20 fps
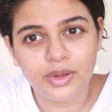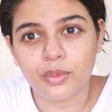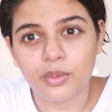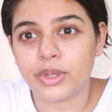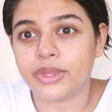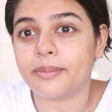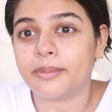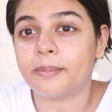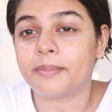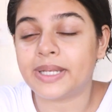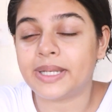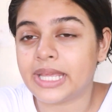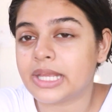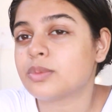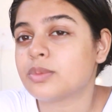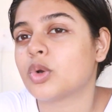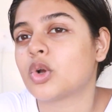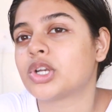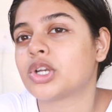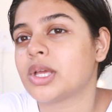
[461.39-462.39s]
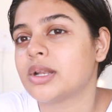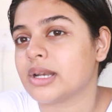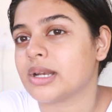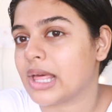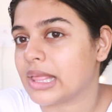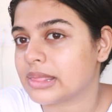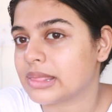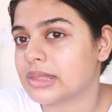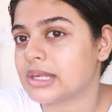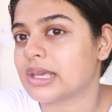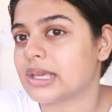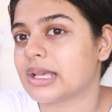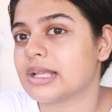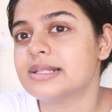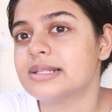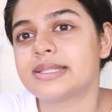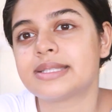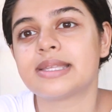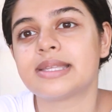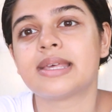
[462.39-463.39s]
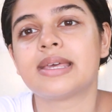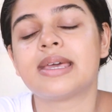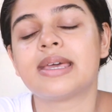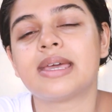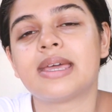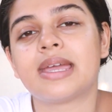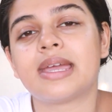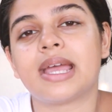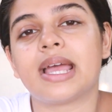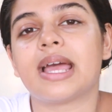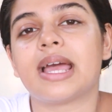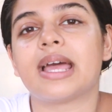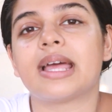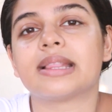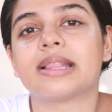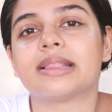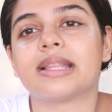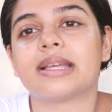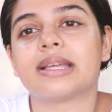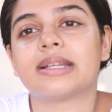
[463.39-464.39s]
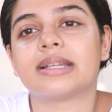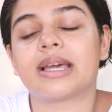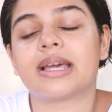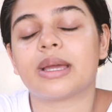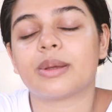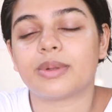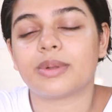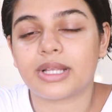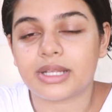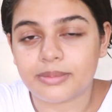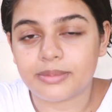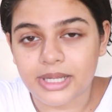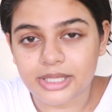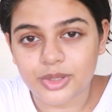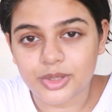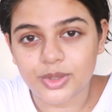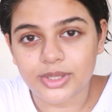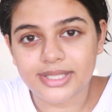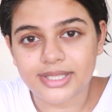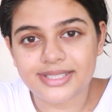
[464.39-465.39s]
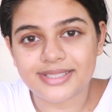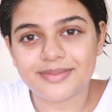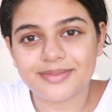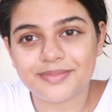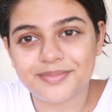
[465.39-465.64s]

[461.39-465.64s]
with plain water, nothing else, and then I will get back to this.